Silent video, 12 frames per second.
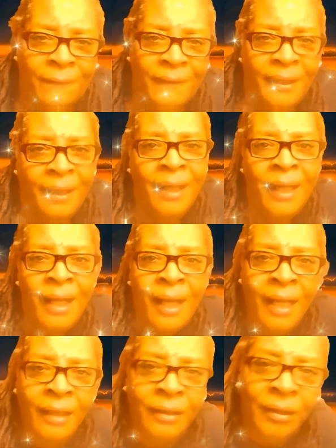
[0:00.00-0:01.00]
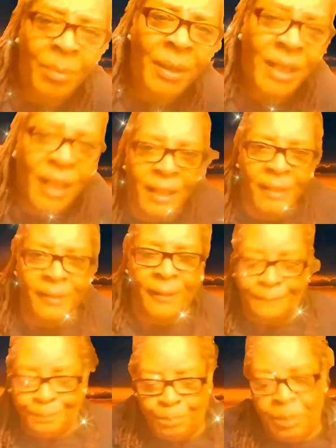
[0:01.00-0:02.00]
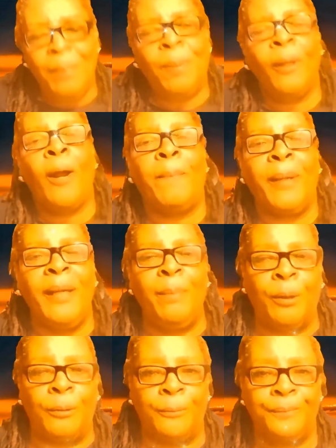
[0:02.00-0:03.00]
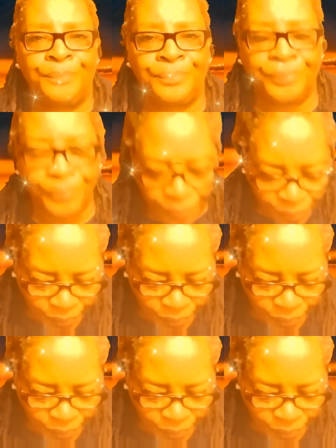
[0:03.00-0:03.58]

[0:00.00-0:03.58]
myself let me tell you something. People are people.